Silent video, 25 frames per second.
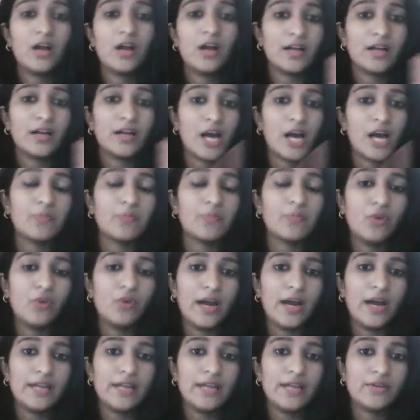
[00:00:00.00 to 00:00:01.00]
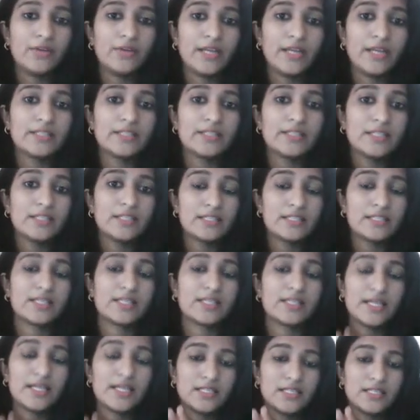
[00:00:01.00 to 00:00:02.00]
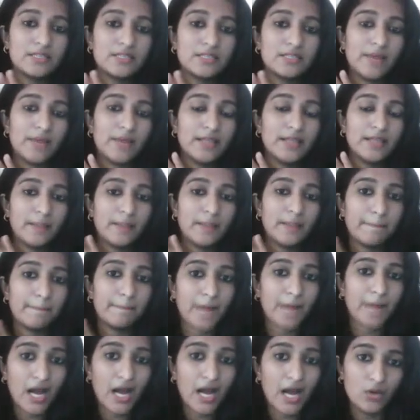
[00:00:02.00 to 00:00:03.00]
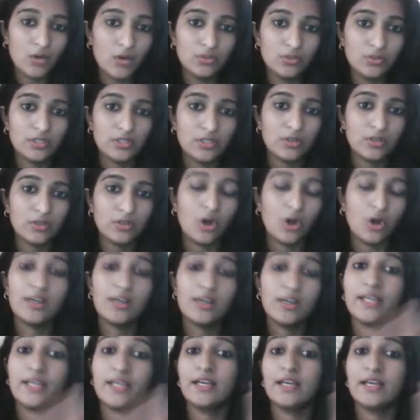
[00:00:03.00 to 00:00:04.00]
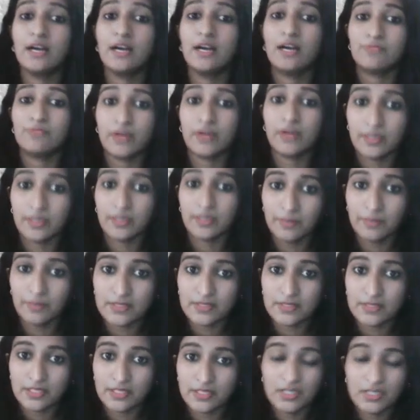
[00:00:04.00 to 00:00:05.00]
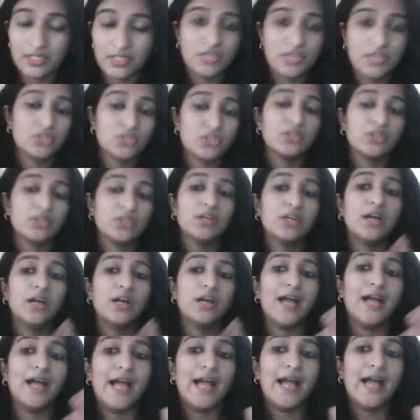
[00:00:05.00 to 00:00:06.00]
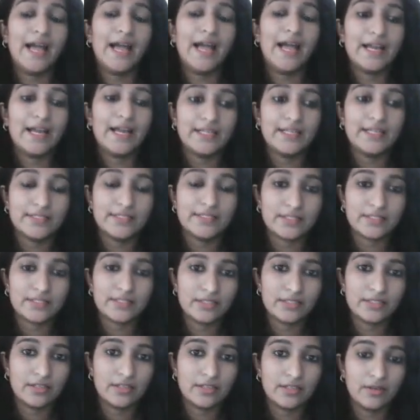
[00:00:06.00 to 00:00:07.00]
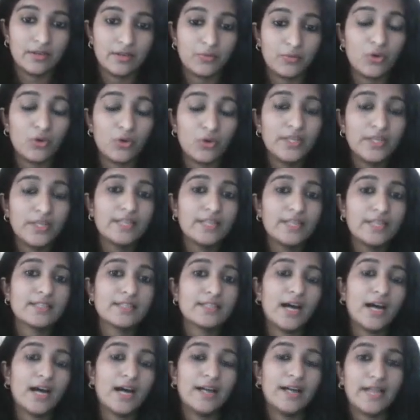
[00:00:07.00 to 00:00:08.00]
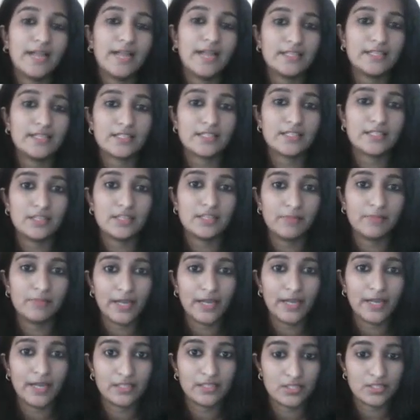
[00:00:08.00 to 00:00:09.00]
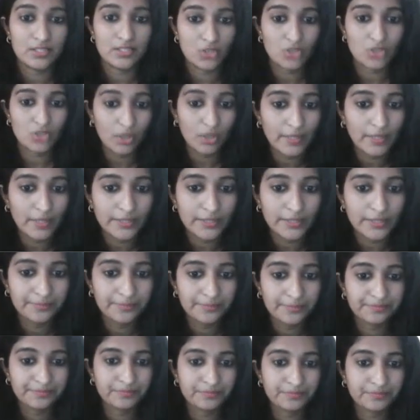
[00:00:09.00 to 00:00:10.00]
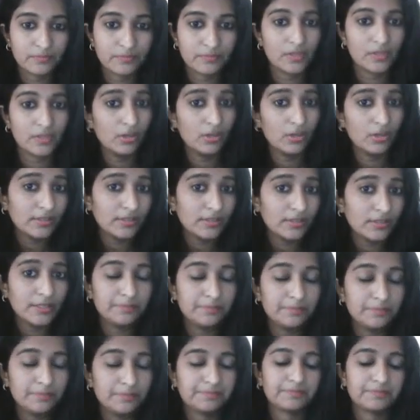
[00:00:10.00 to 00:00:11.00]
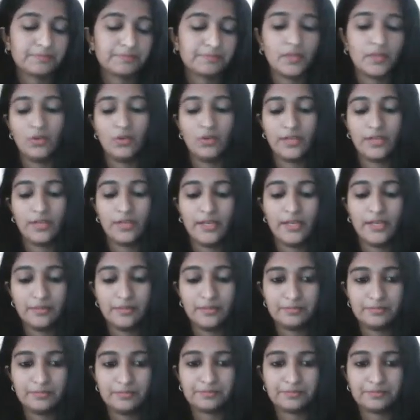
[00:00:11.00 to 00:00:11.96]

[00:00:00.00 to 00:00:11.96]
Carbohydrates is digested by the mouth, only a 40 percentage, and proteins are digested by the stomach. Okay, okay.